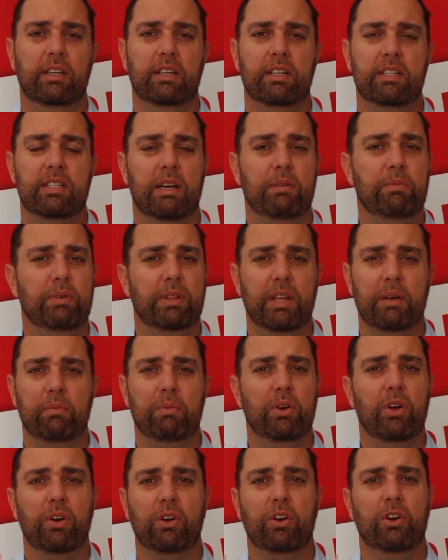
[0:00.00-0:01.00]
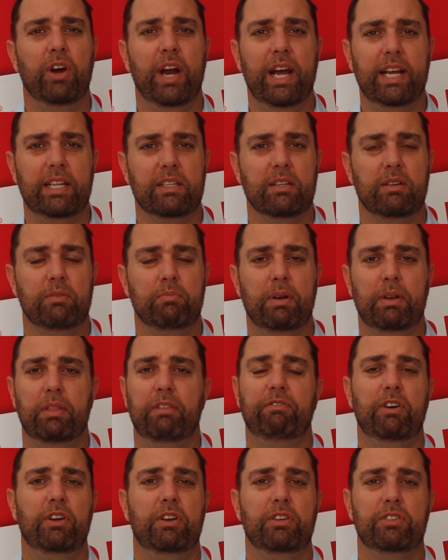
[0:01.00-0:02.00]
Some of them are not great, but the
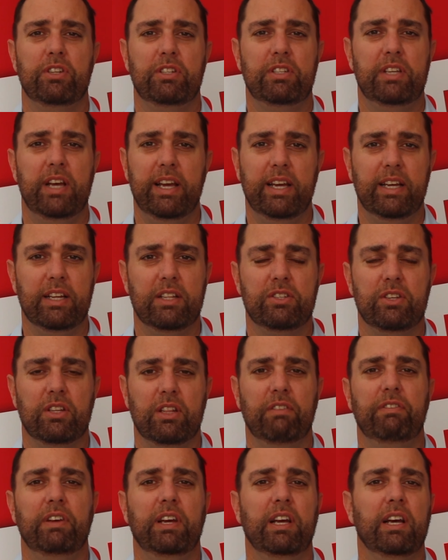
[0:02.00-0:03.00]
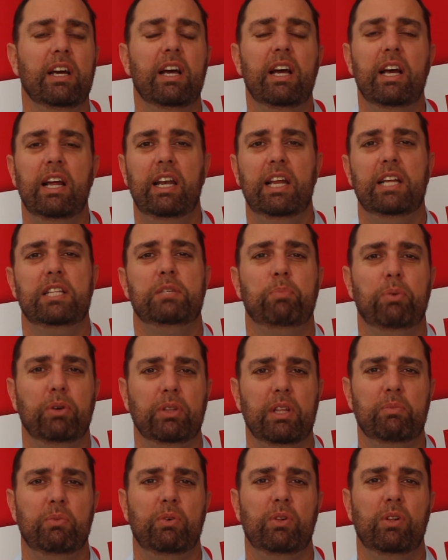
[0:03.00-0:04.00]
photos are taken, so they figure, let's put
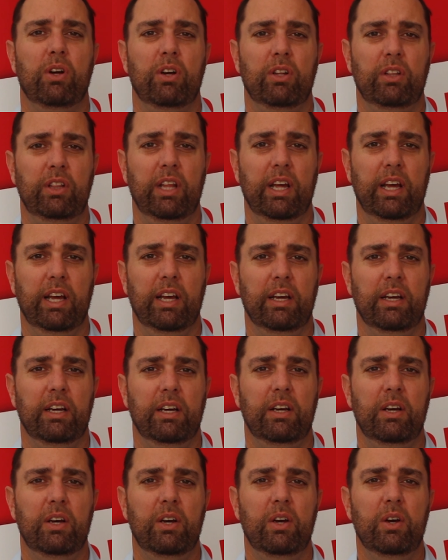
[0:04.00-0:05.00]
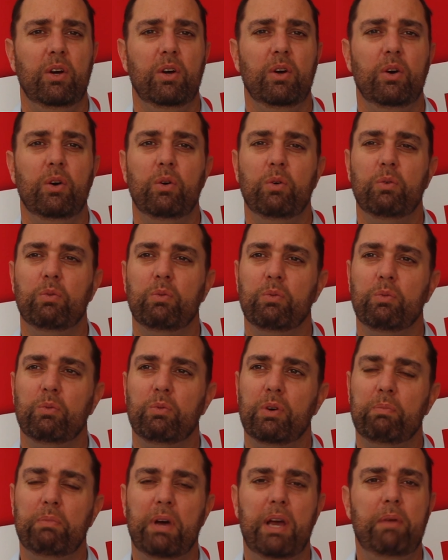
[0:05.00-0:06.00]
them all on there.
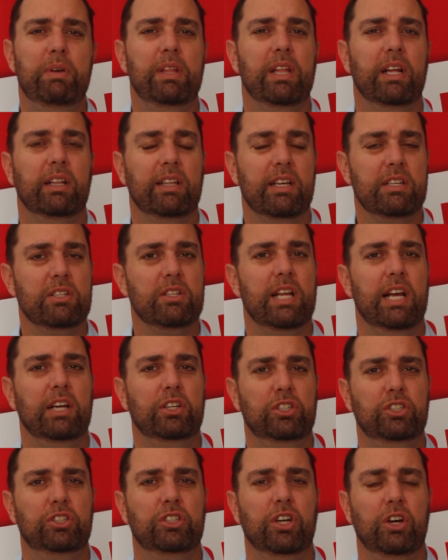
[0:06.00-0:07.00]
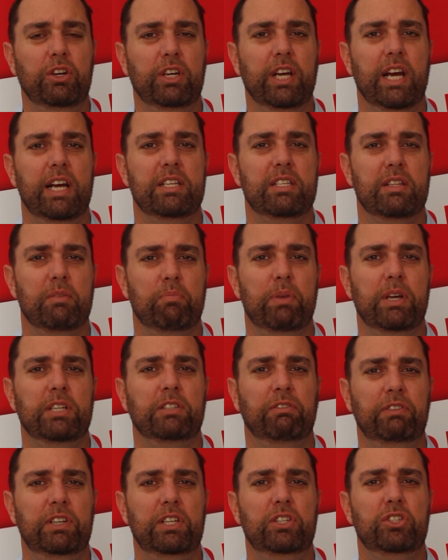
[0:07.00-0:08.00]
Well, maybe that doesn't actually showcase the best
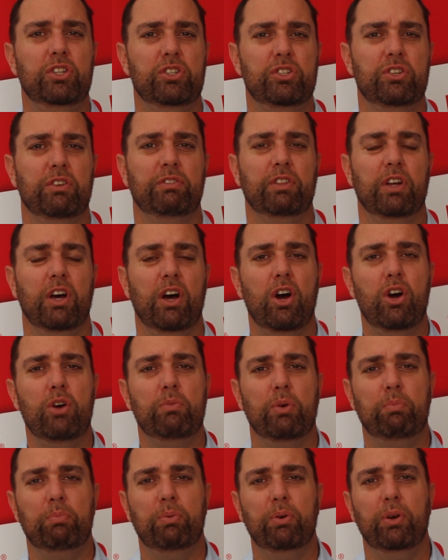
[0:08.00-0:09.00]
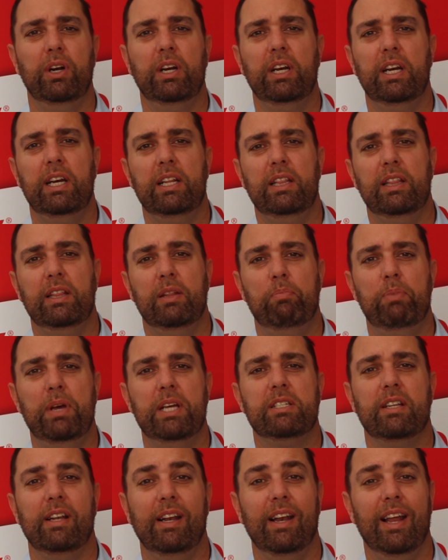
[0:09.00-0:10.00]
features of the home or put it in the
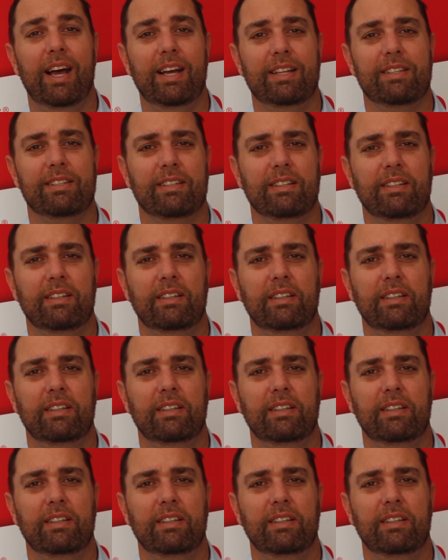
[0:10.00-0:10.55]
best light.